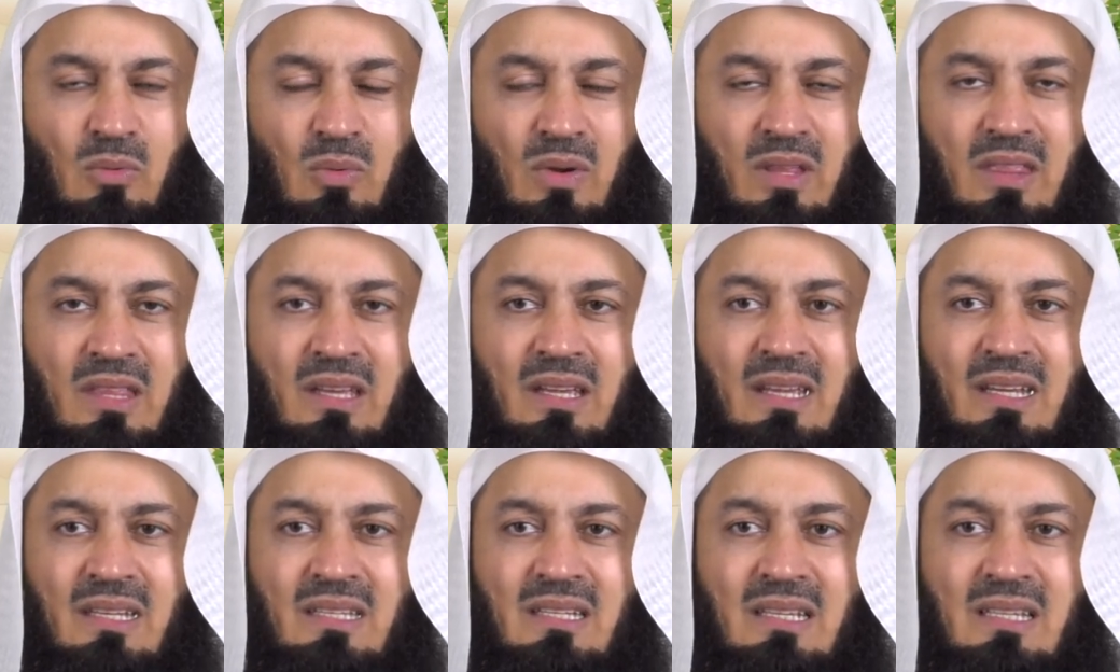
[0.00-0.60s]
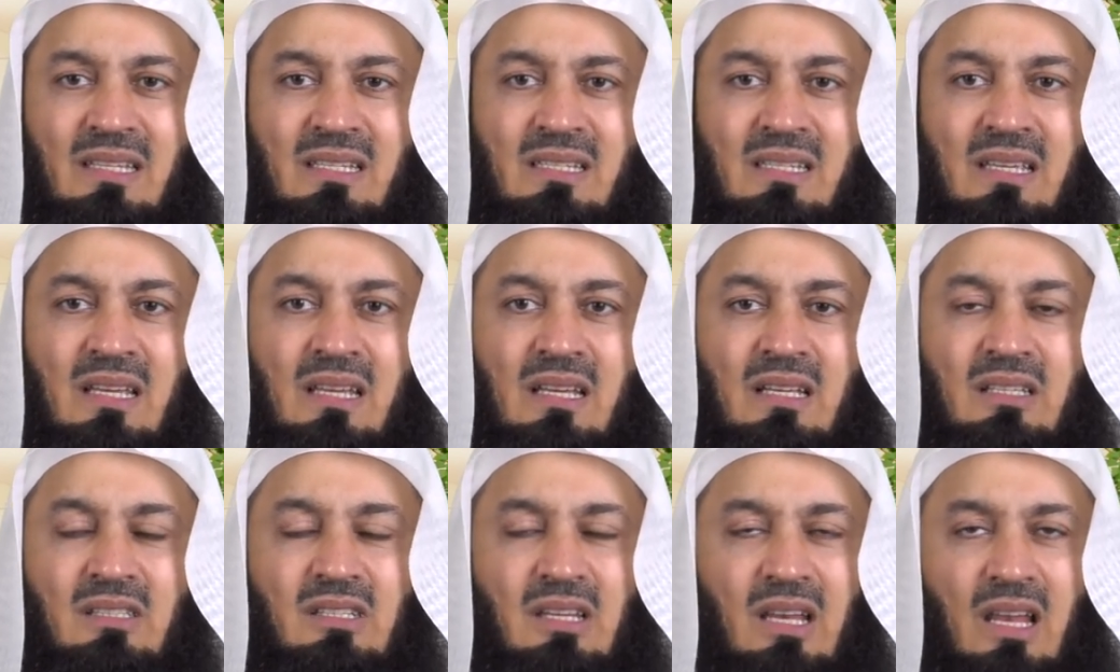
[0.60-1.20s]
whether it is
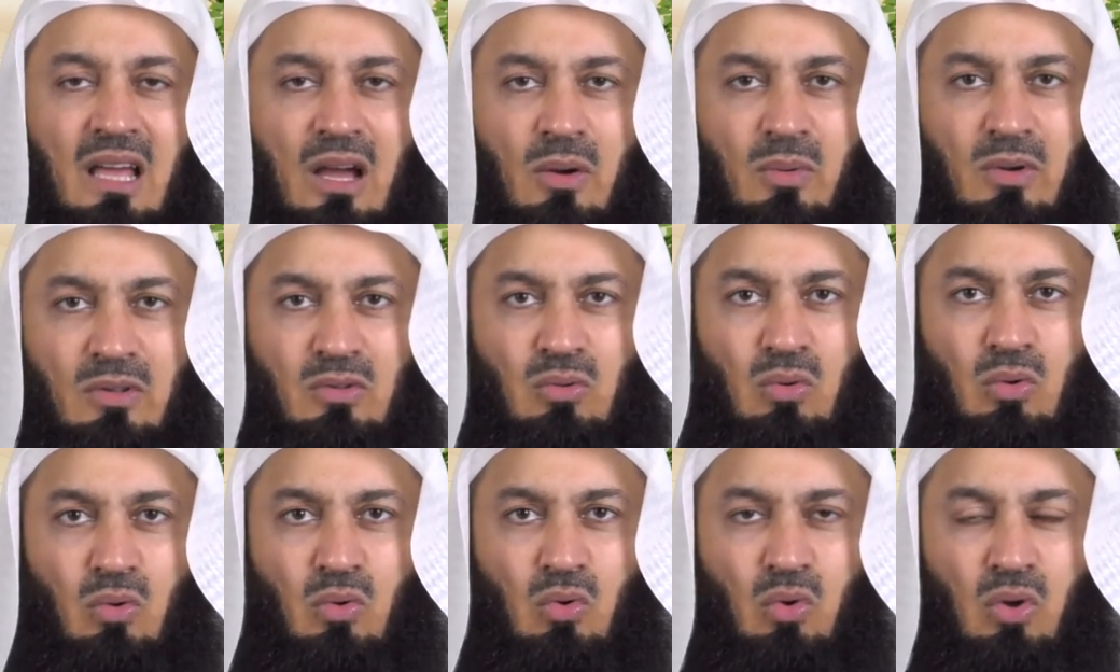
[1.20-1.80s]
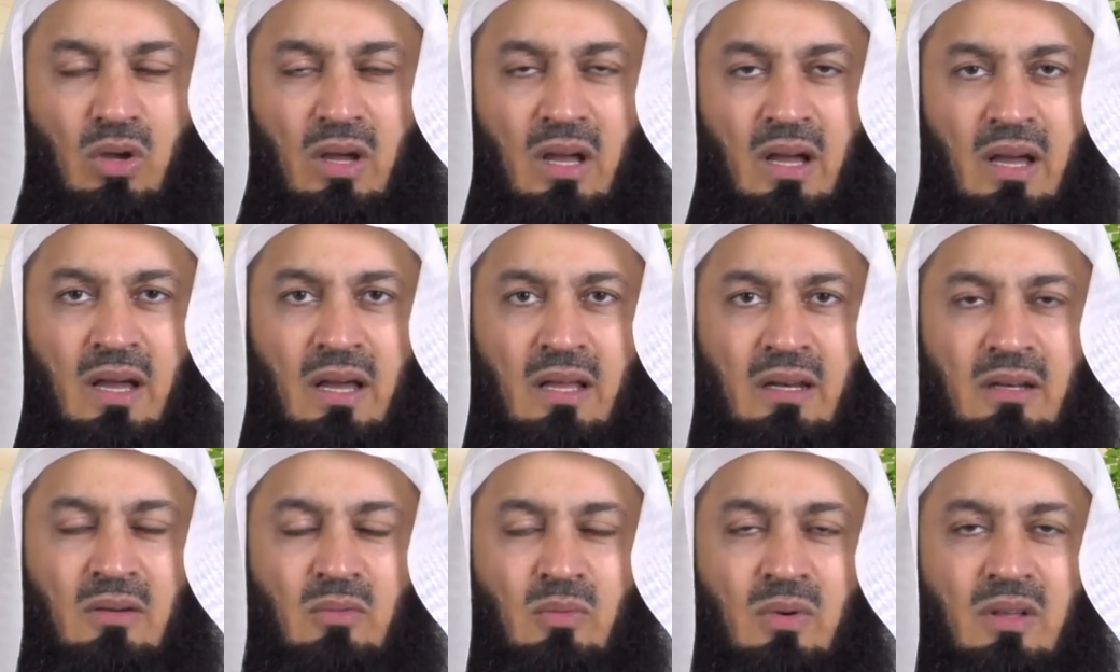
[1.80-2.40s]
tilawatul
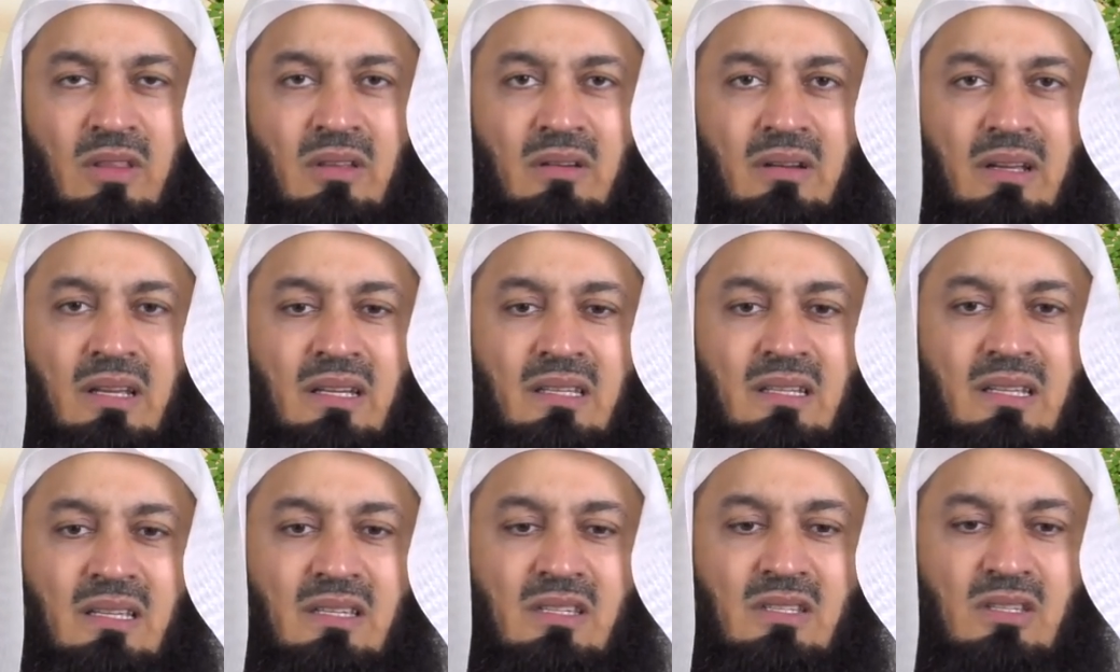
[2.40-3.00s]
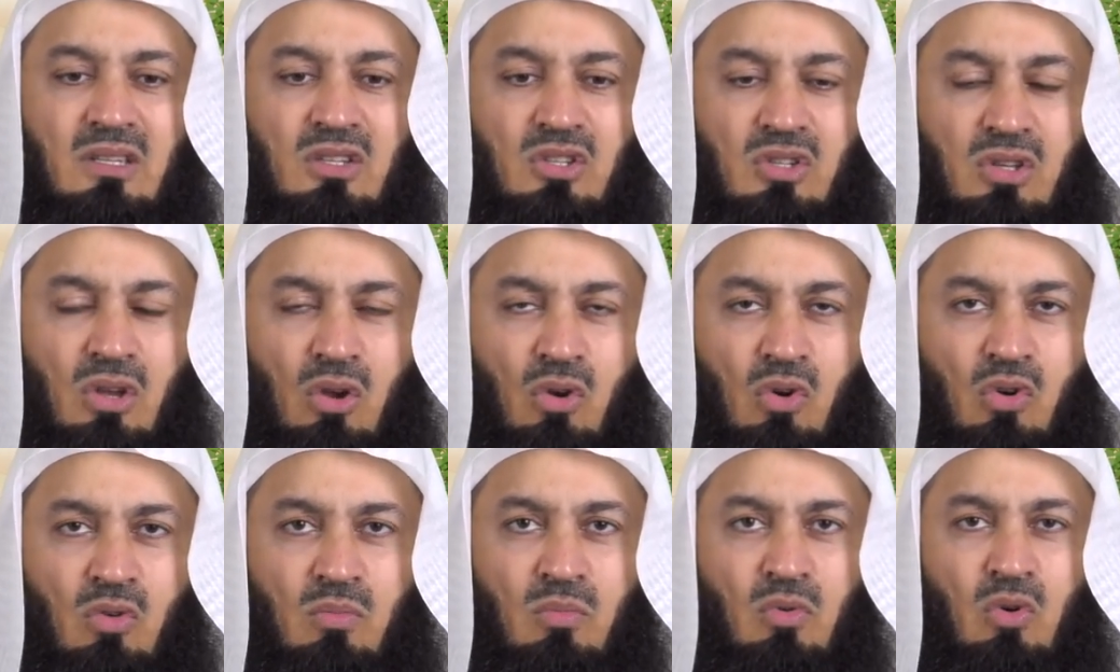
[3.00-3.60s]
Quran, whether it is
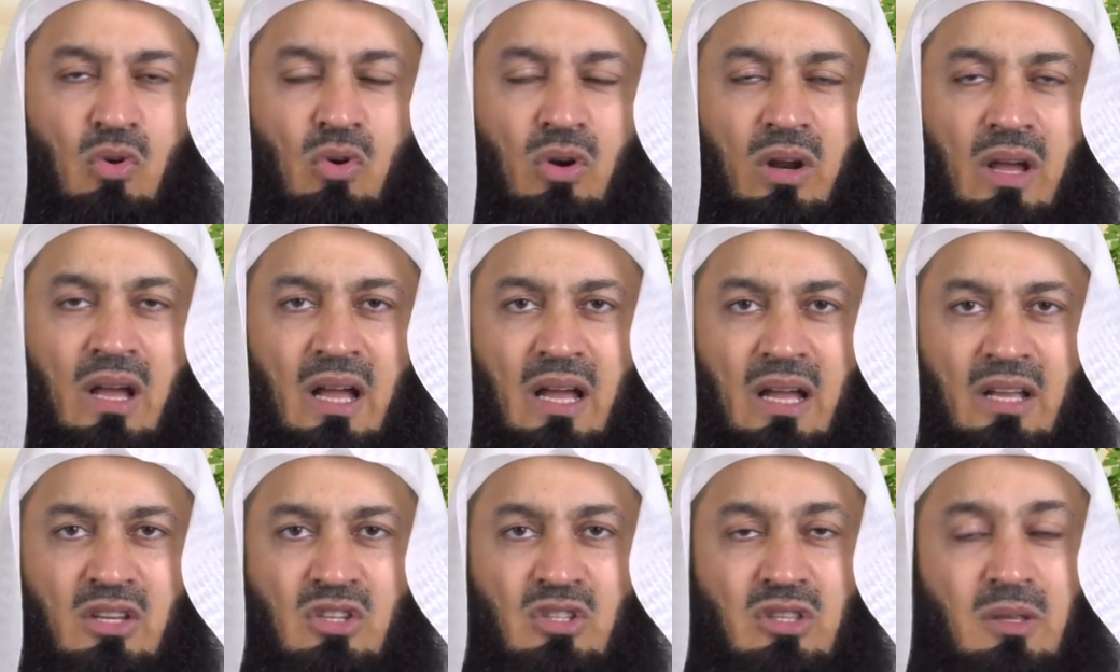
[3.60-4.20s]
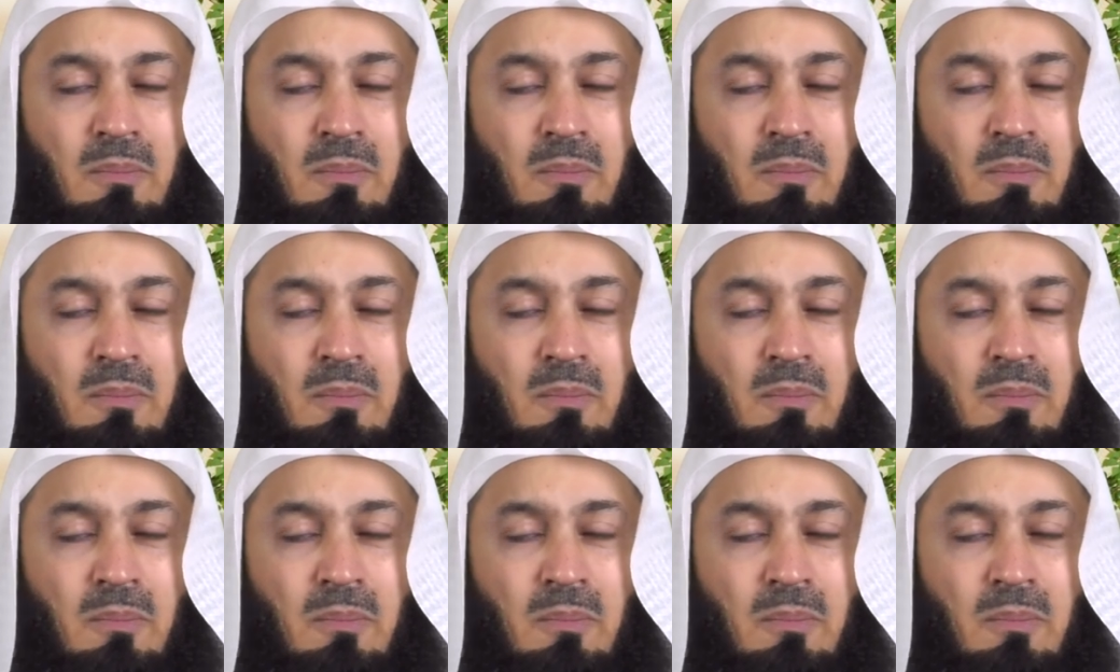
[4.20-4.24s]
psalm or hajj,